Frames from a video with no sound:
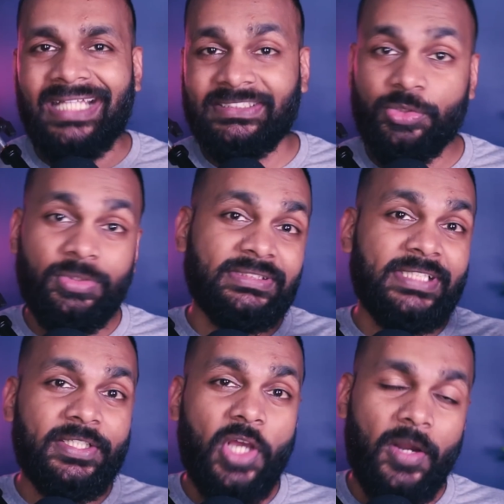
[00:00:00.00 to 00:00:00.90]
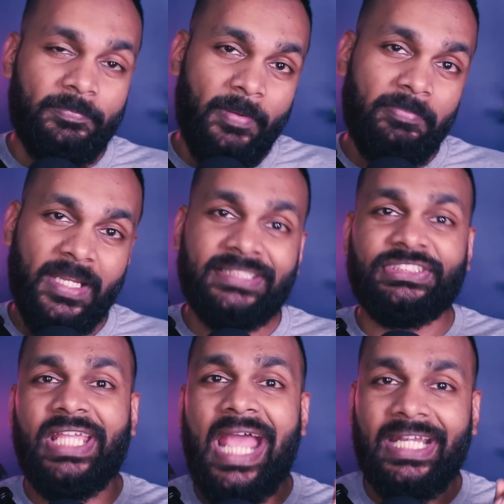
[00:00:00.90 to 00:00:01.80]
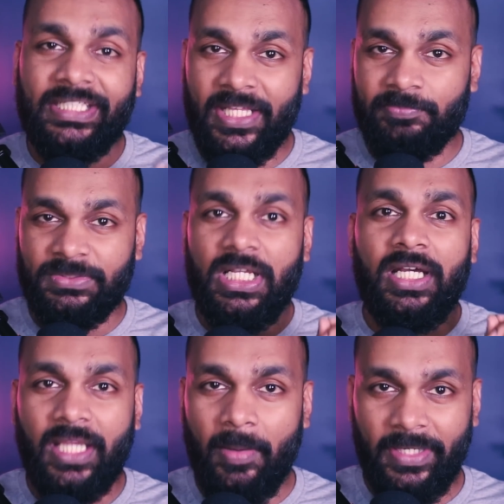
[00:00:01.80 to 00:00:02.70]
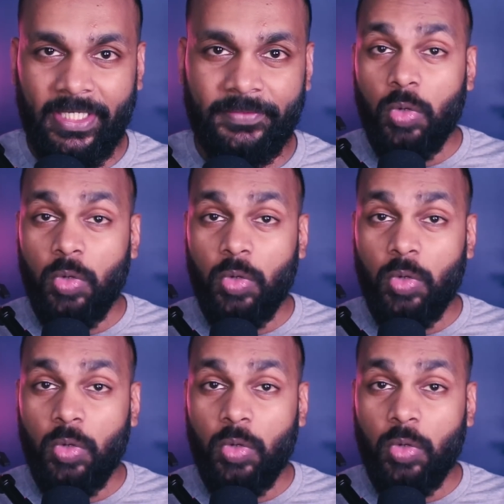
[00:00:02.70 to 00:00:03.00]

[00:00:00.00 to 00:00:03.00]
As soon as it got public, she had tips coming in.